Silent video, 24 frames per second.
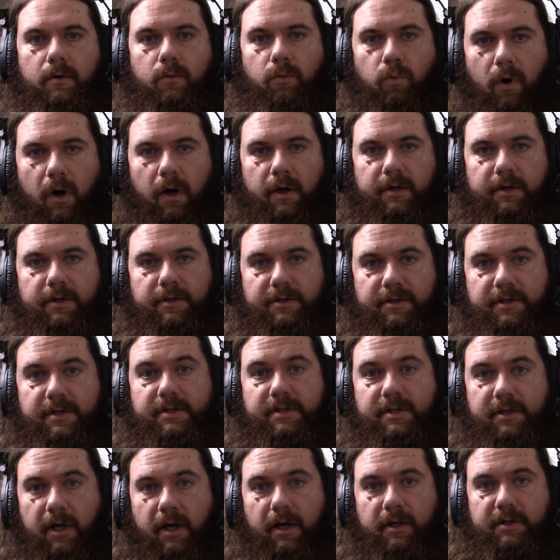Water does
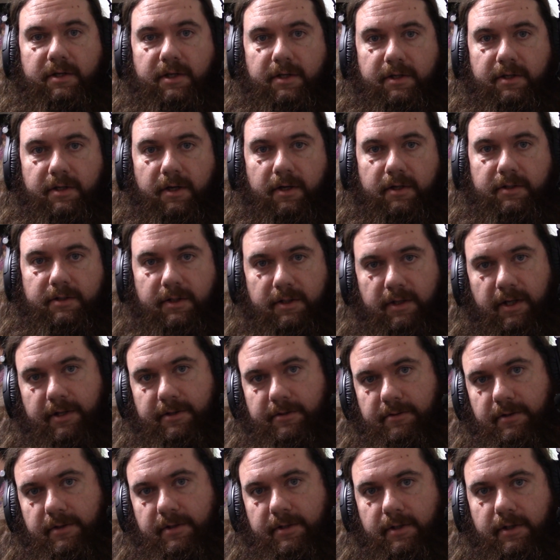not conduct
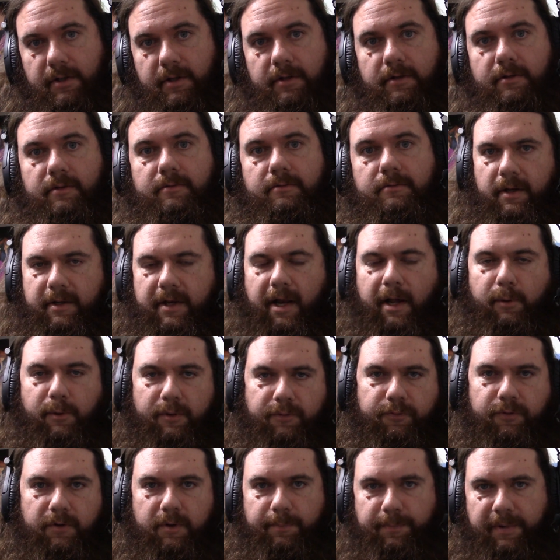electricity. Now,
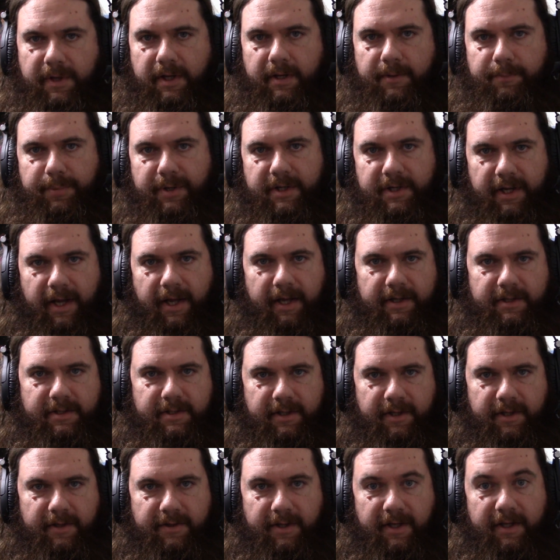if we're being
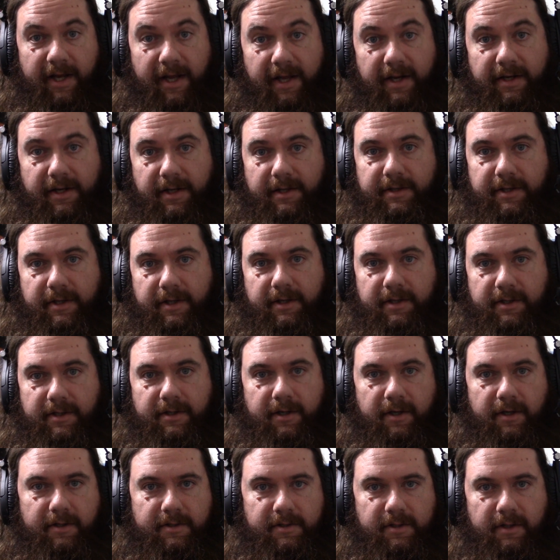pedantic, then anything
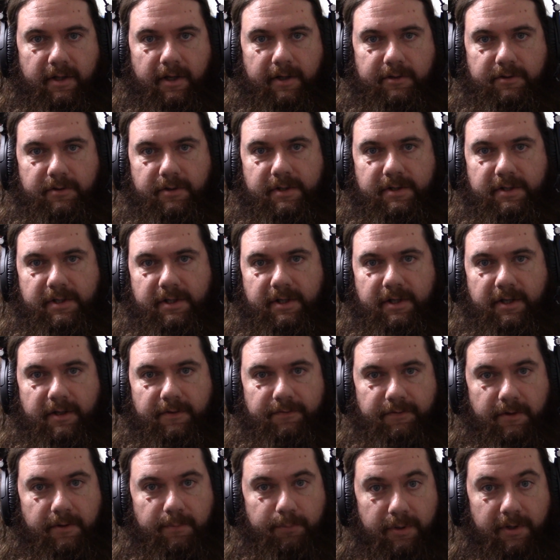conducts electricity
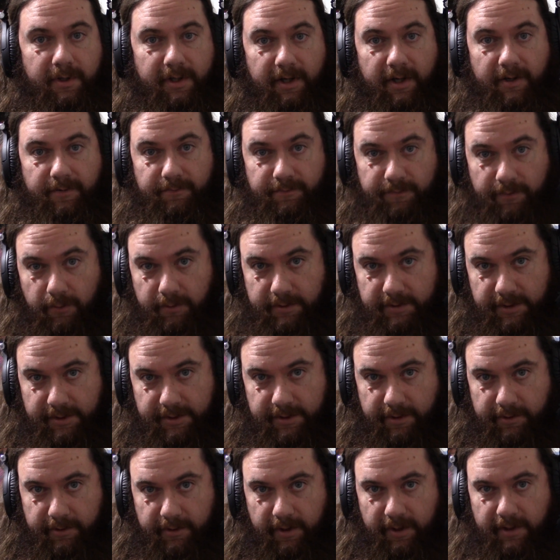if you put enough voltage
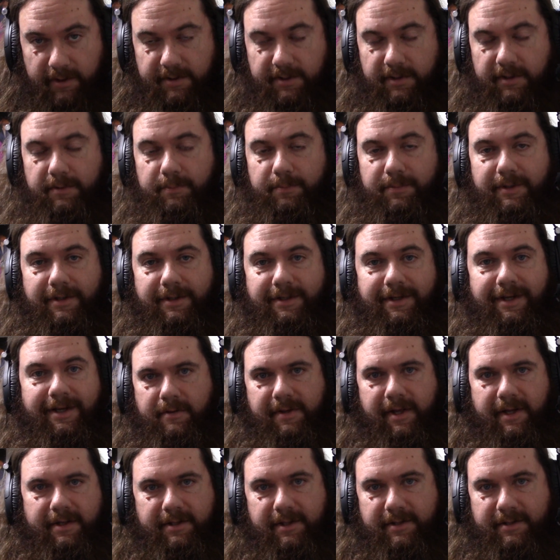across it, but
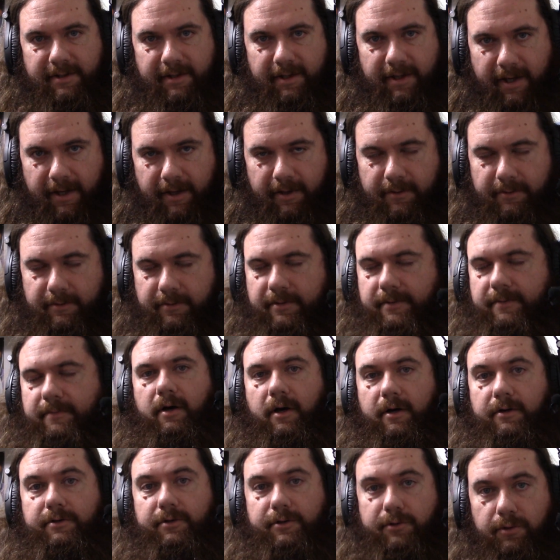that doesn't count.
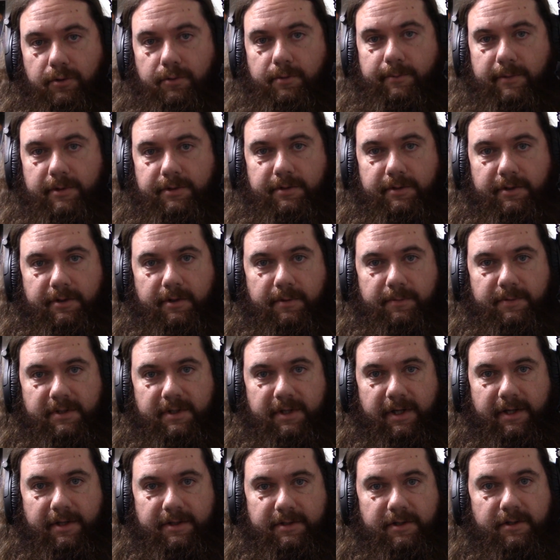Under normal
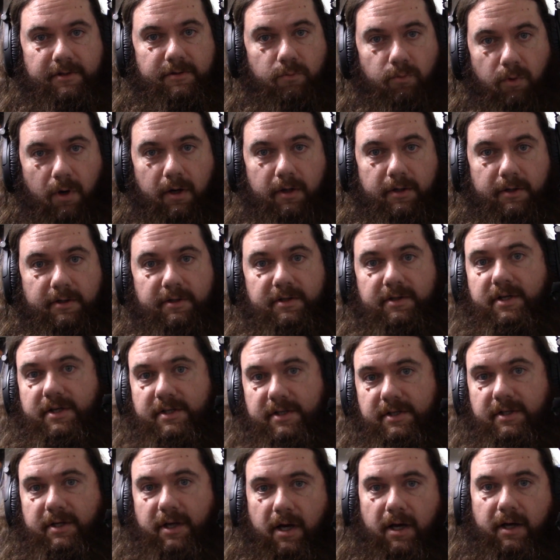circumstances, water does
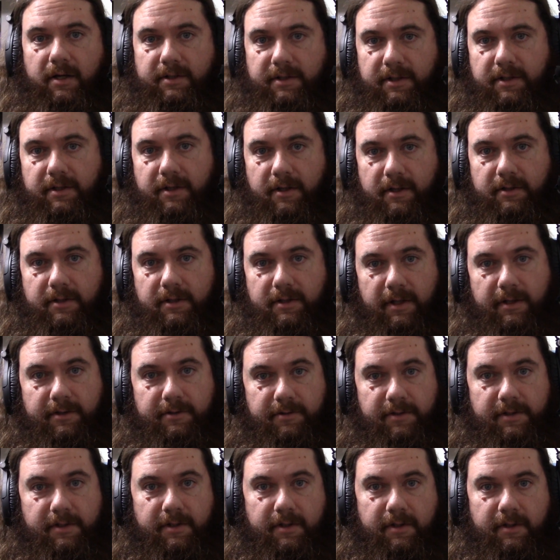not conduct
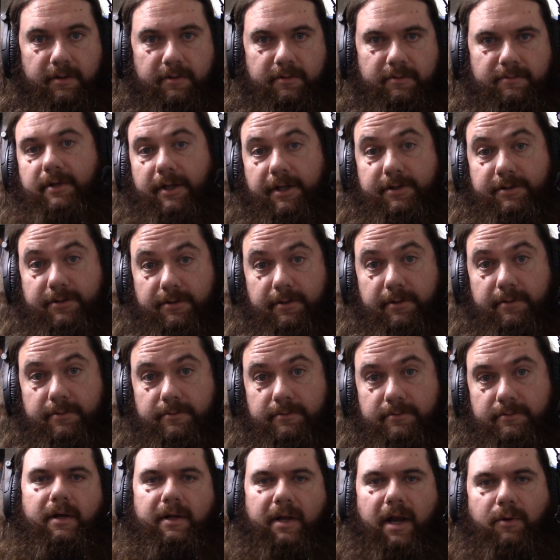electricity. It's true.
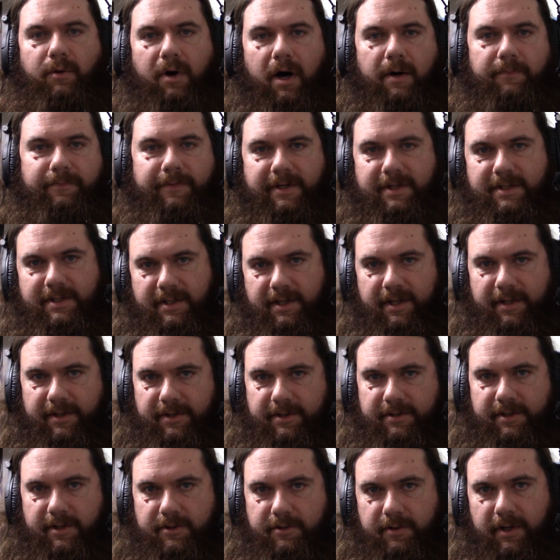Now, obviously,
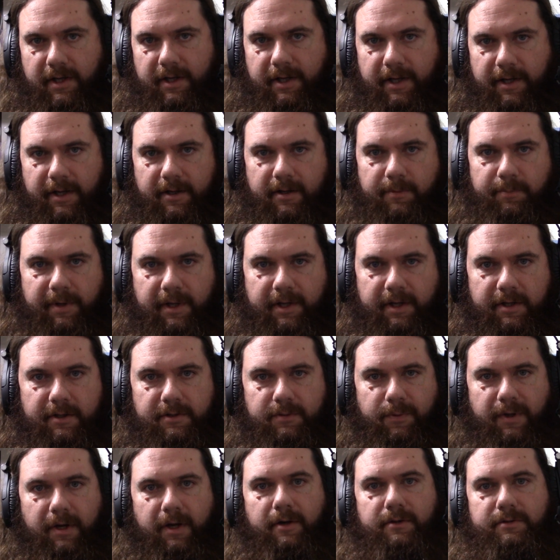there's a trick here because
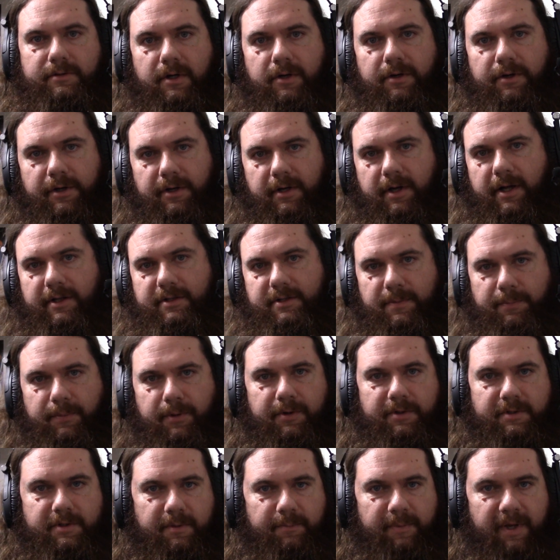we all know you're not
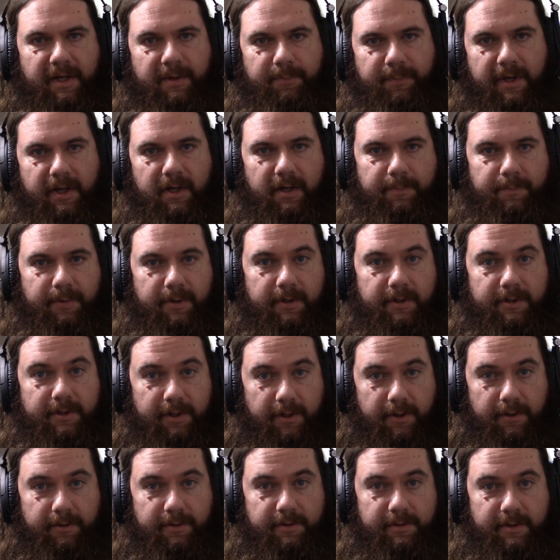supposed to make peanut butter
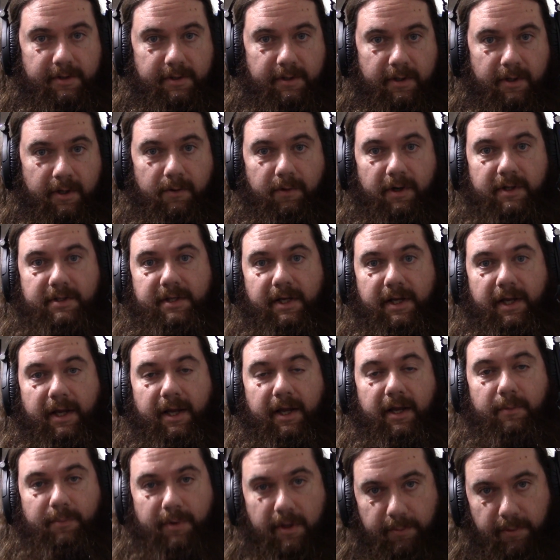toast while
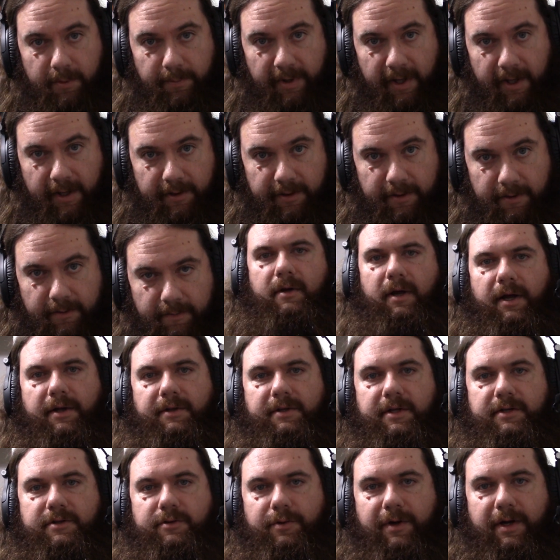taking a bubble bath. And
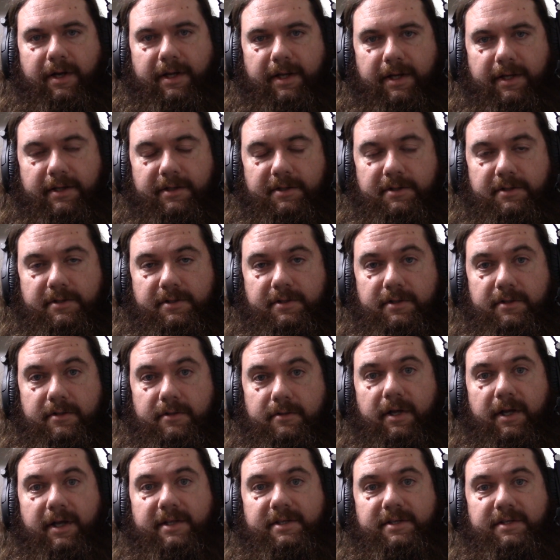the trick is
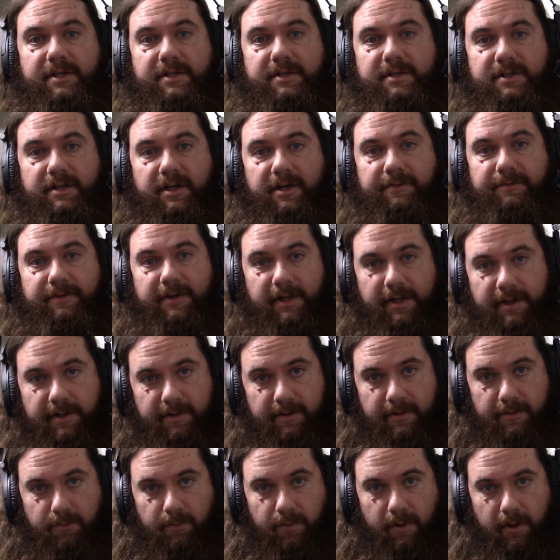it's the stuff in
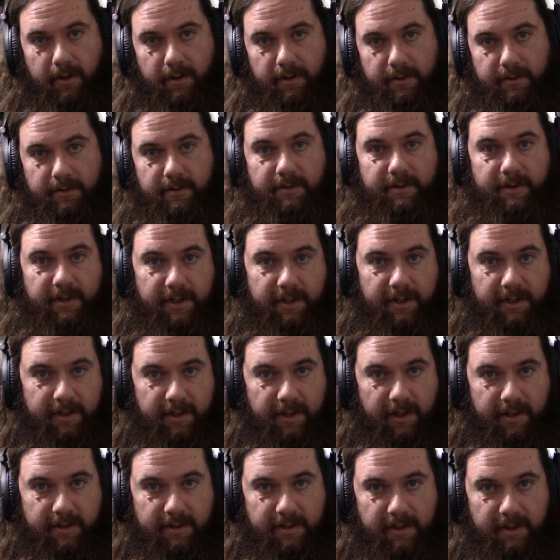the water that
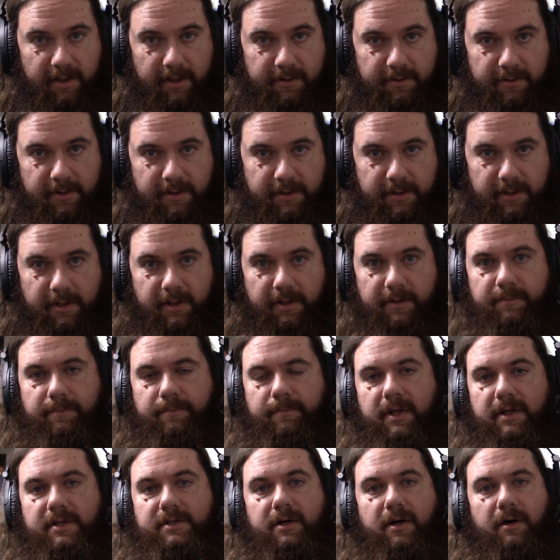conducts electricity.
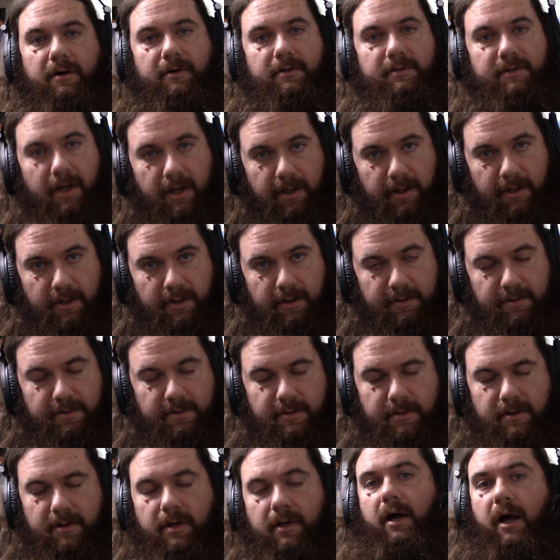It's called
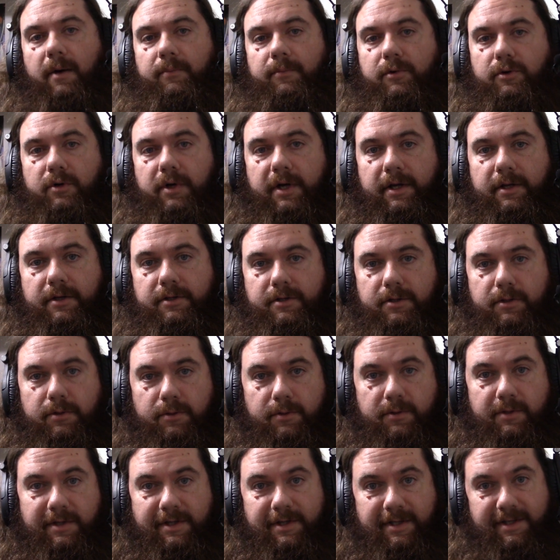ions. I'm going
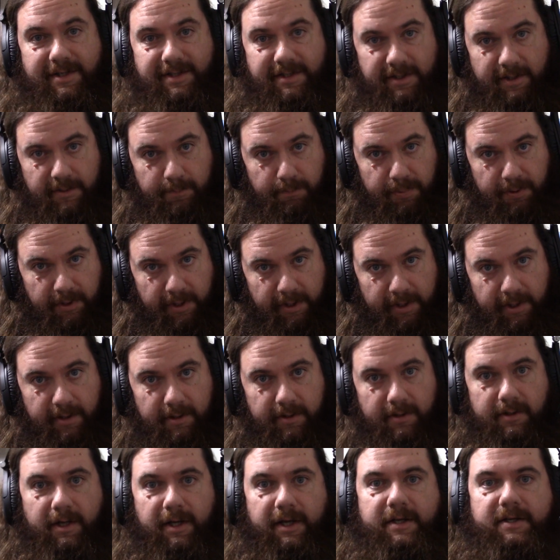to simply
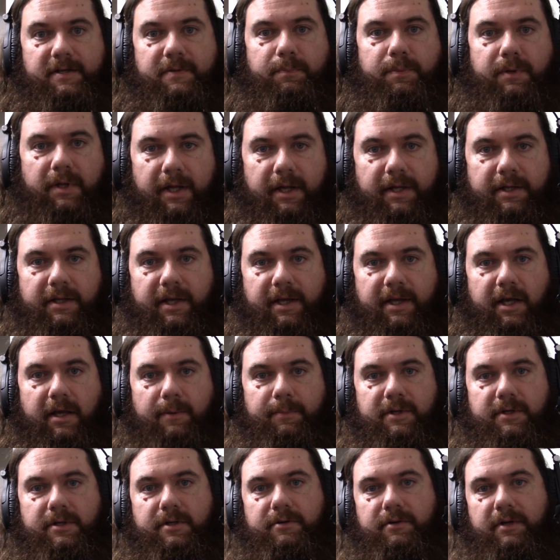explain the
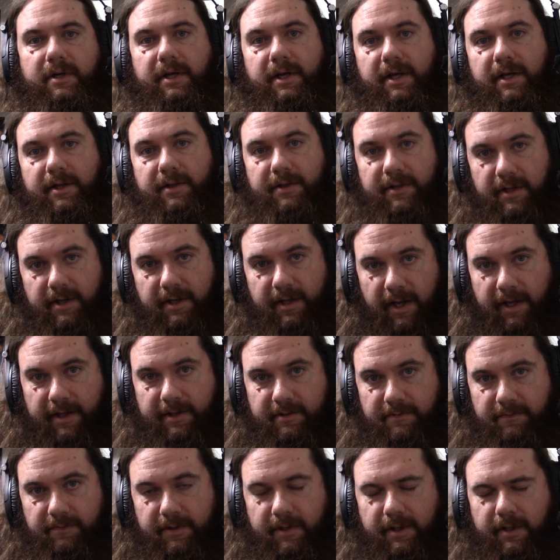chemistry in the
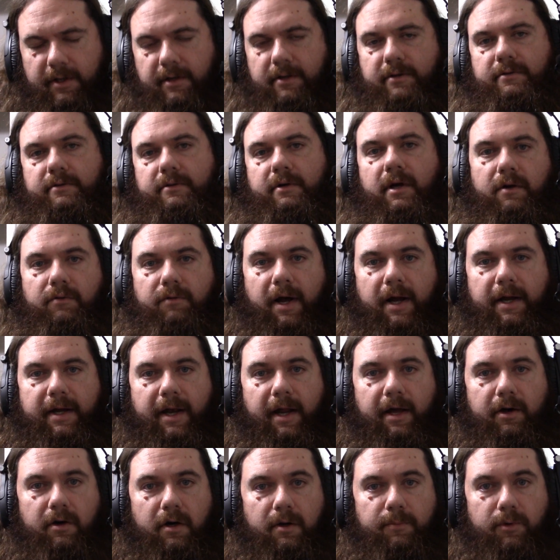next video. Right
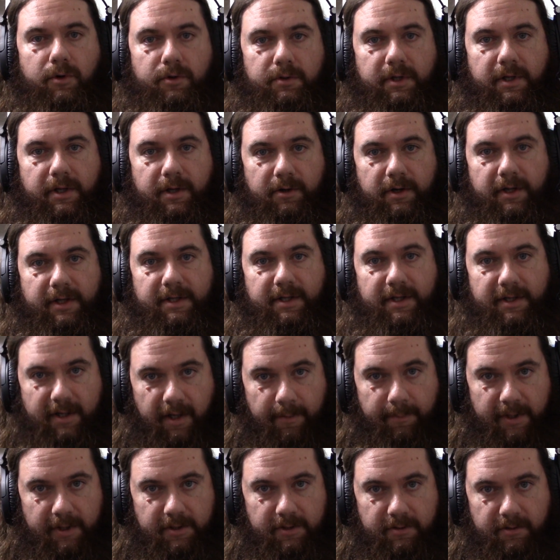now, I'm only going to
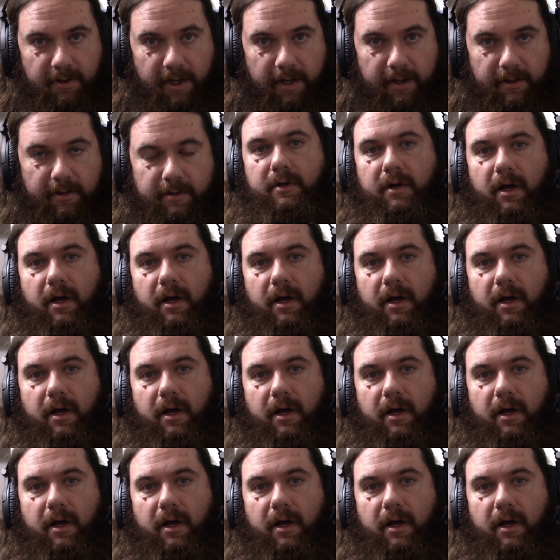demonstrate.